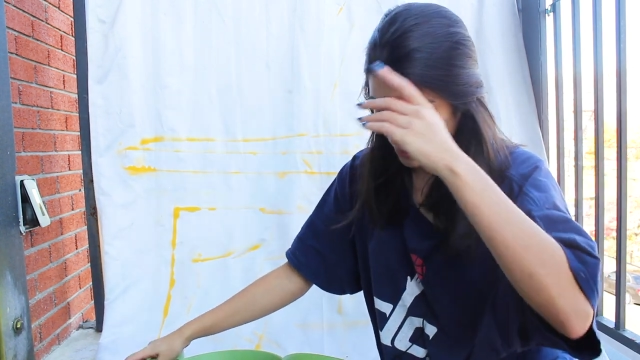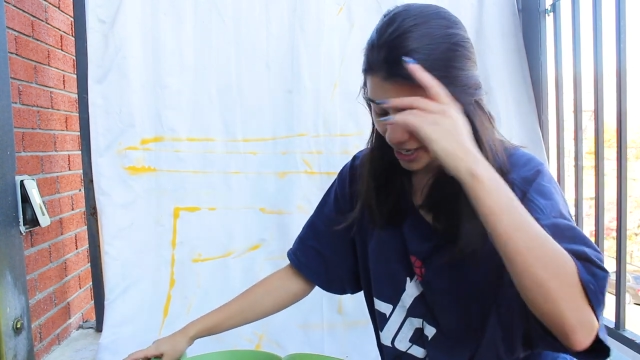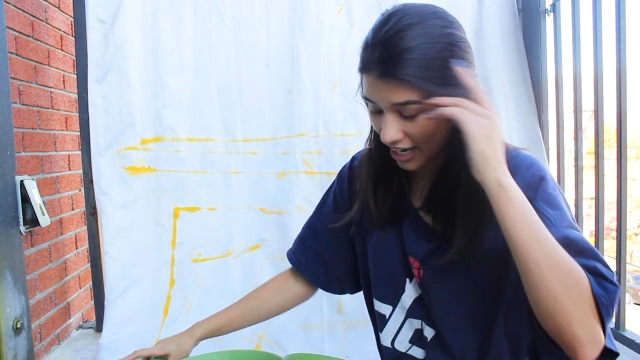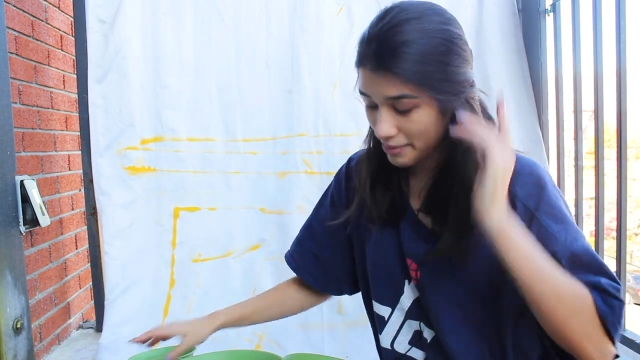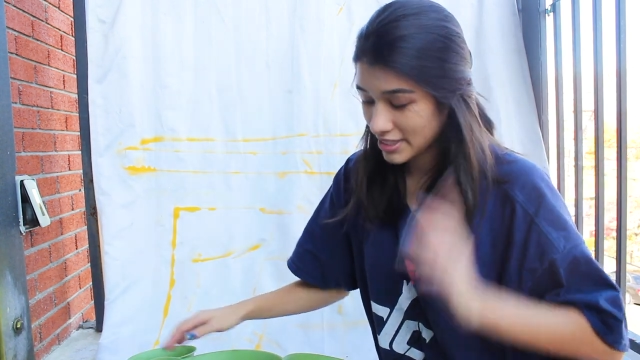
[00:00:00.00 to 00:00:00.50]

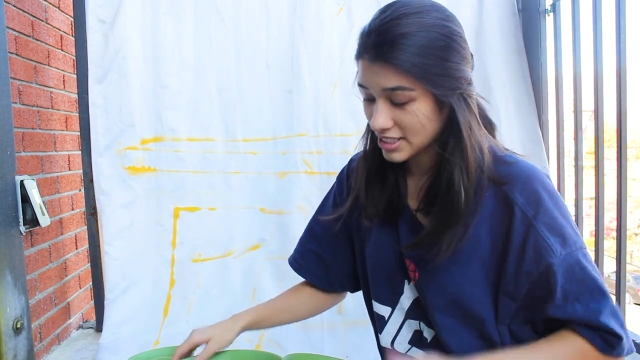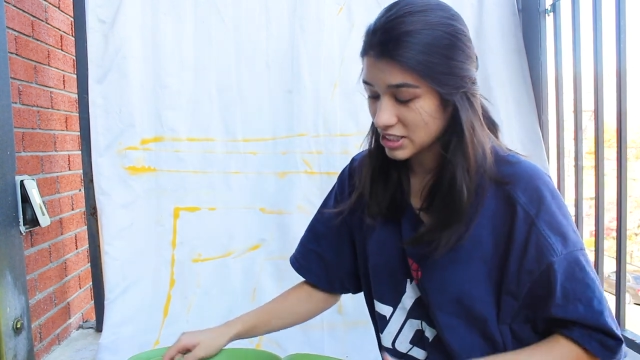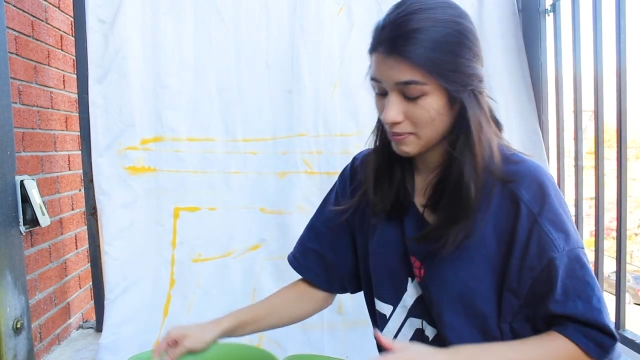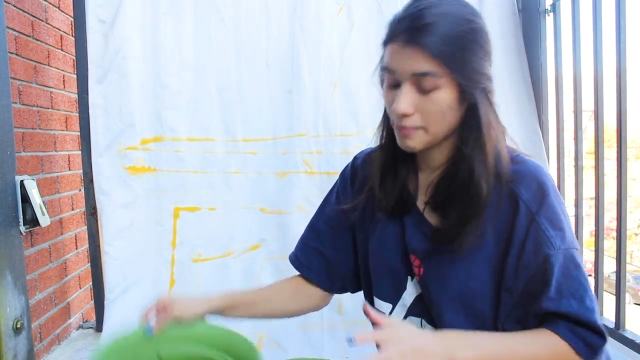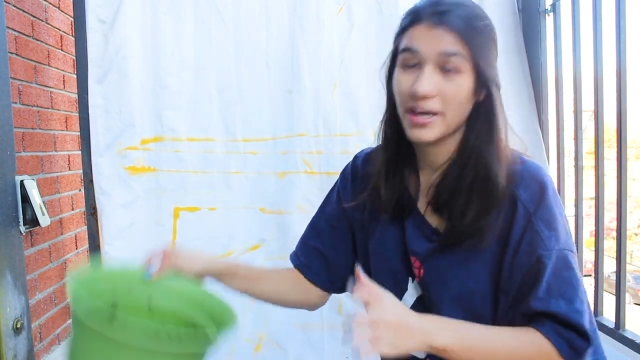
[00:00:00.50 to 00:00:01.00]
But I
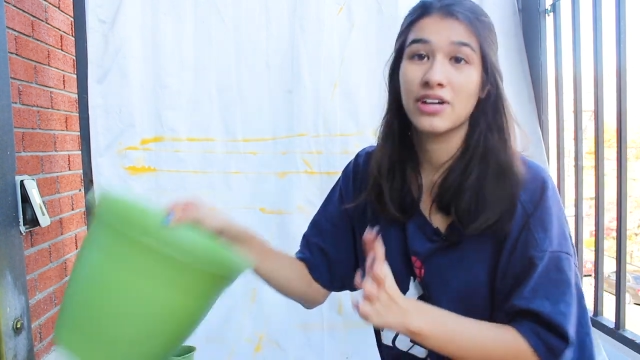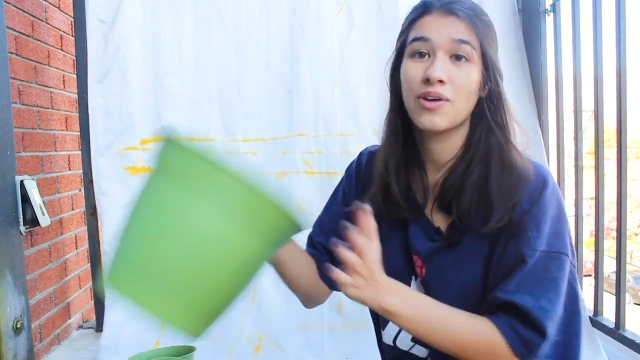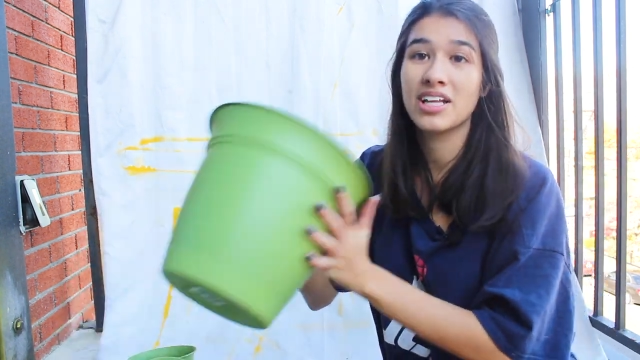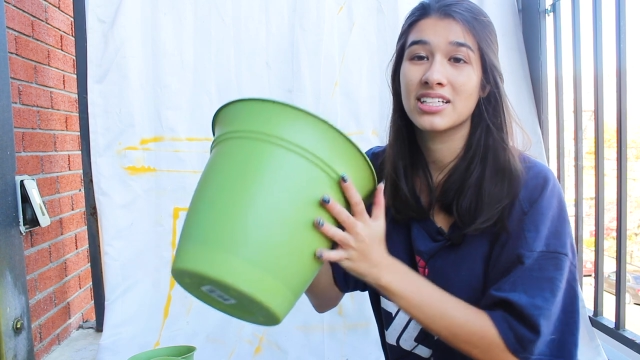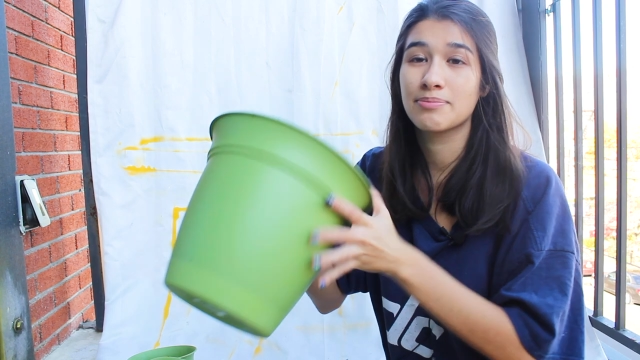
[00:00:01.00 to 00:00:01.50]
basically spray painted
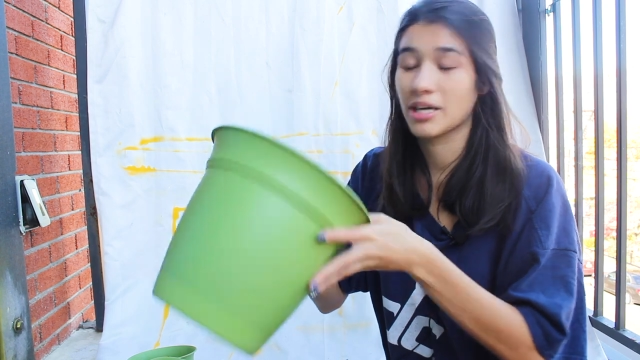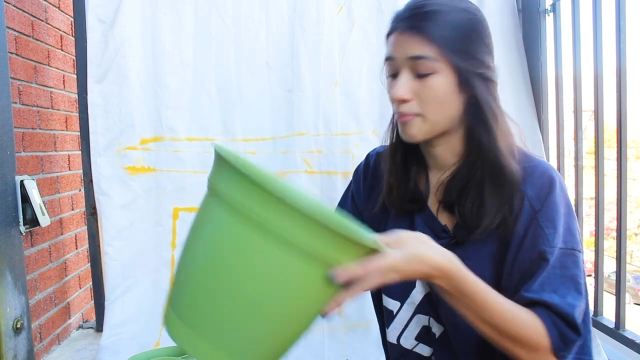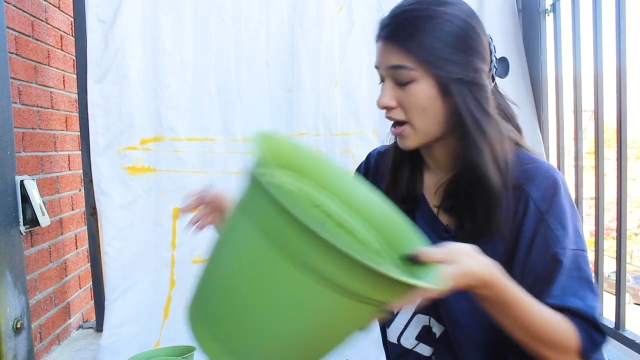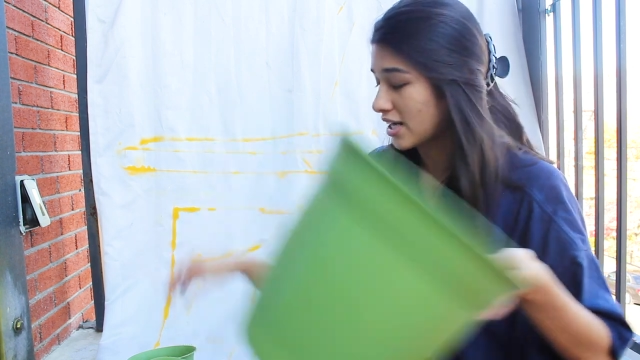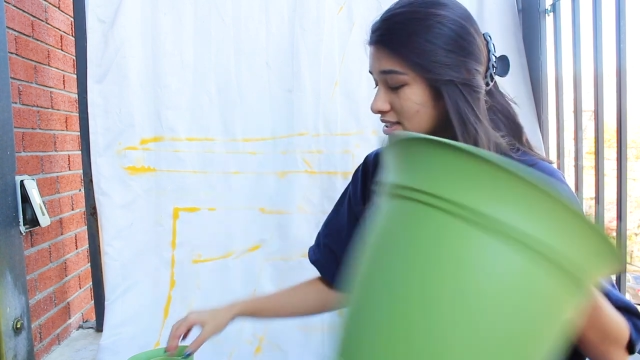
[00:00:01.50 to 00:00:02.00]
one of these
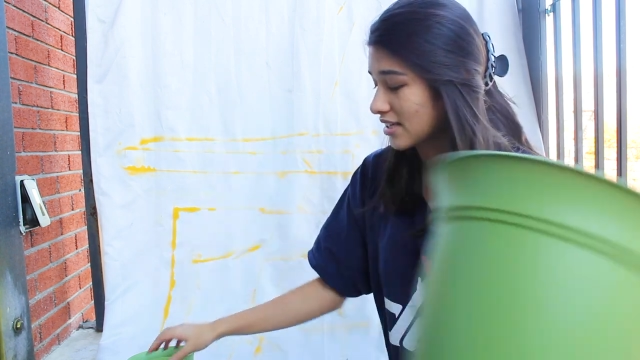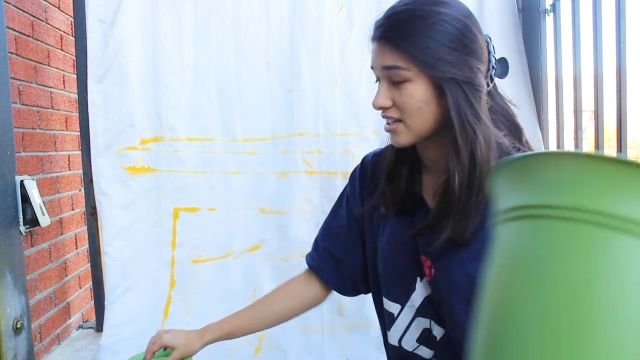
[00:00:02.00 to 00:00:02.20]
big pots